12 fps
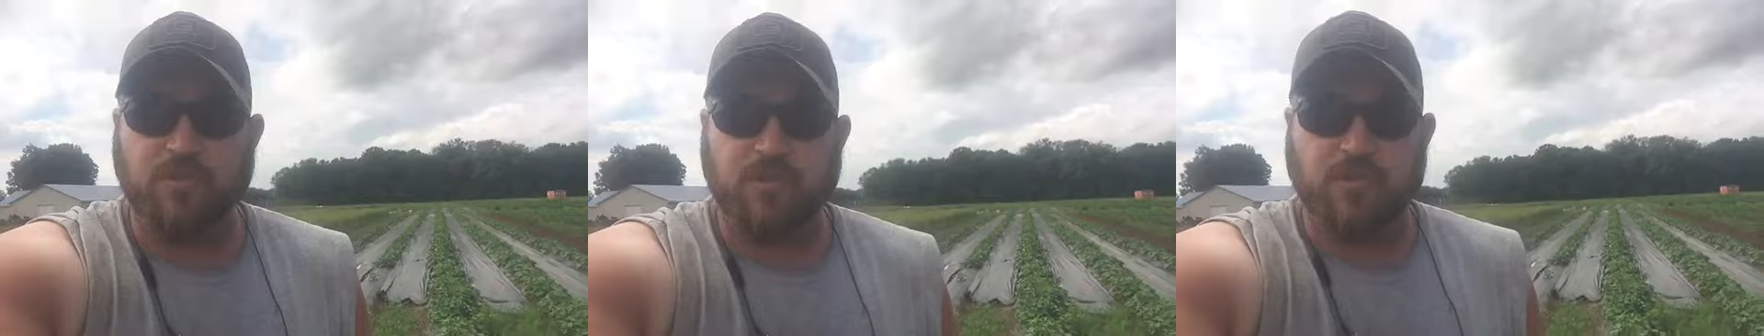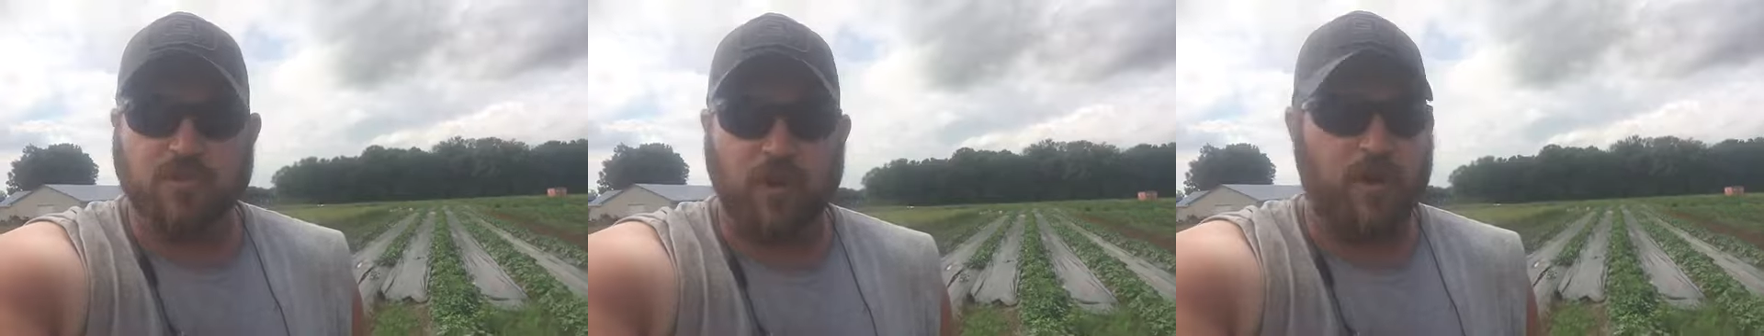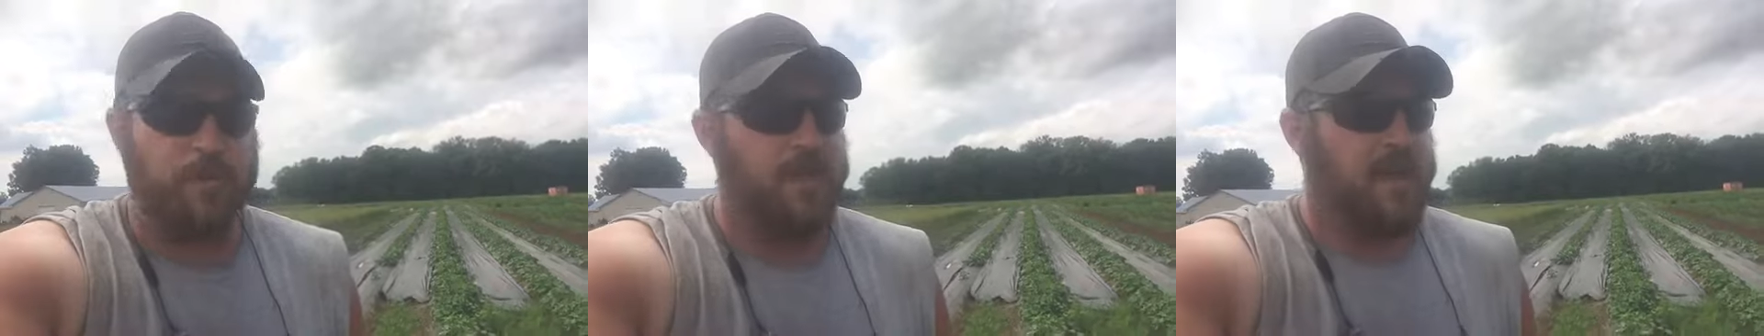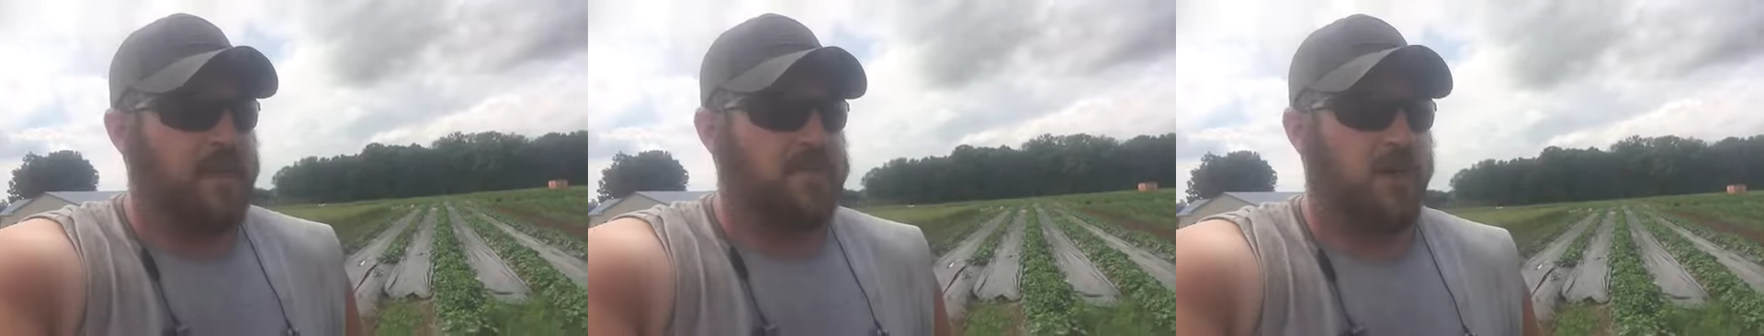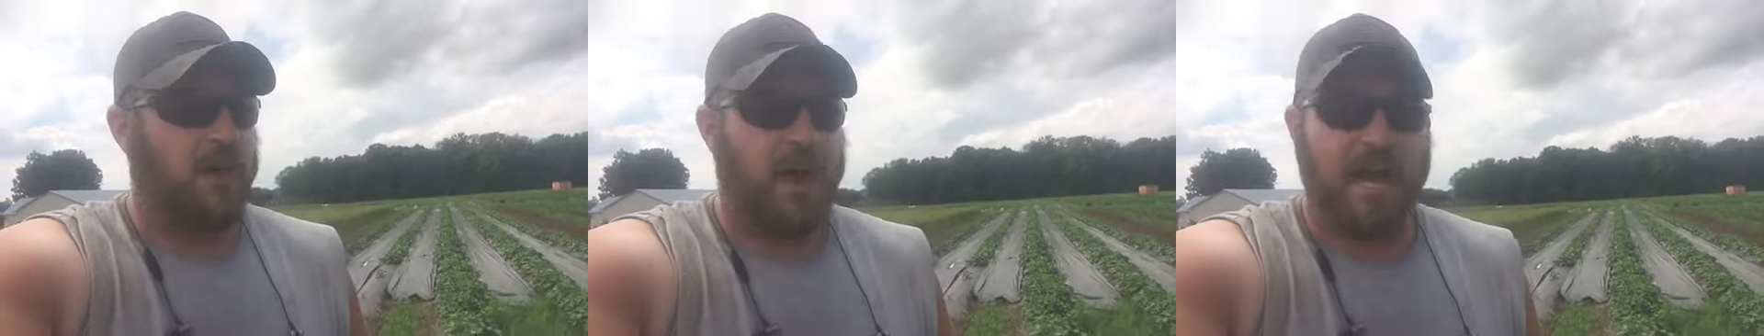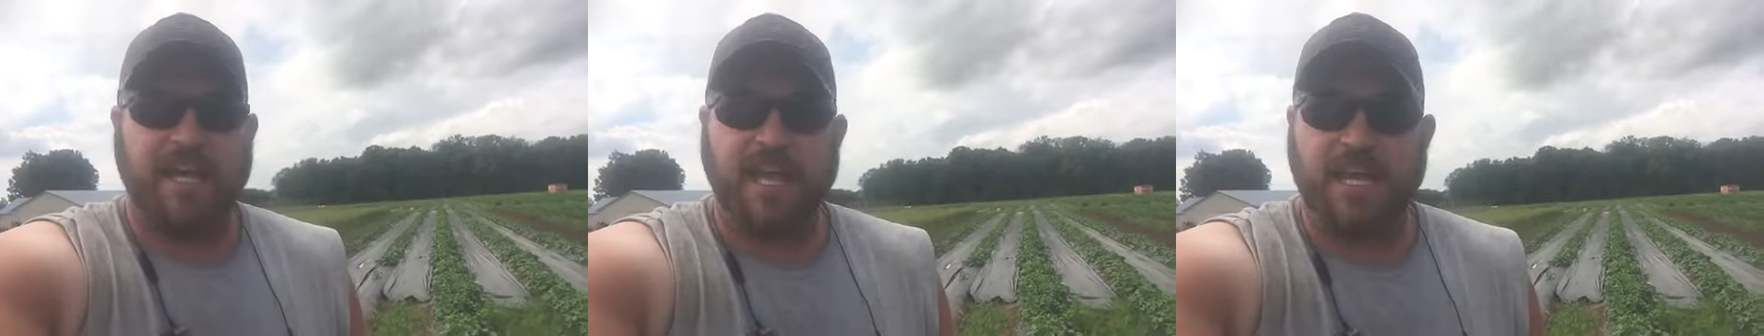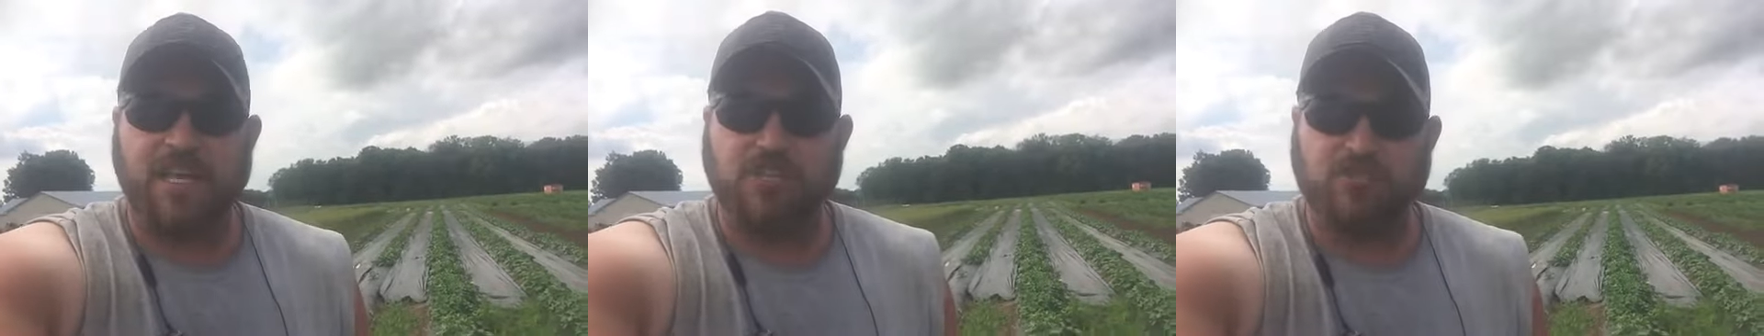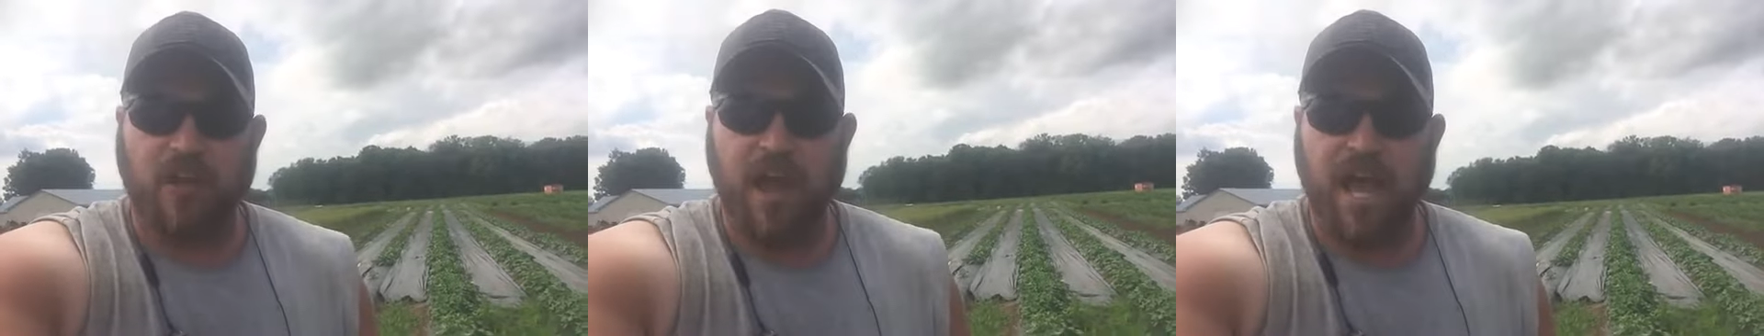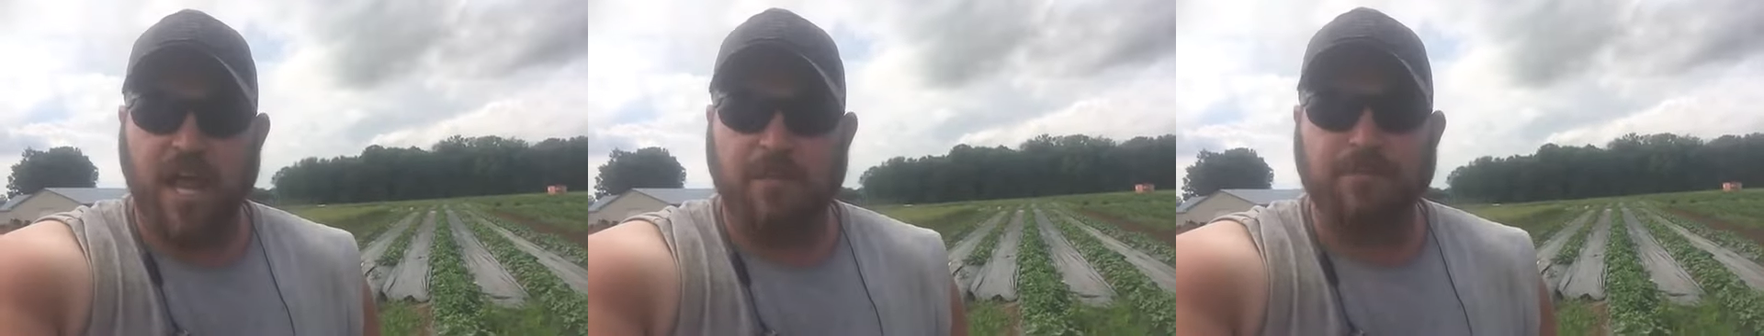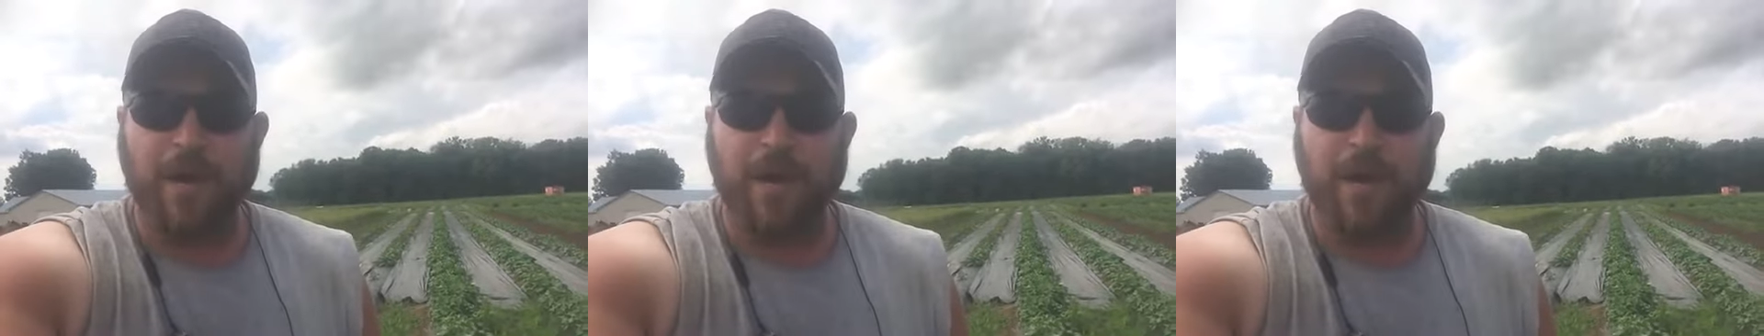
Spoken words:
the soil. So I get a dried,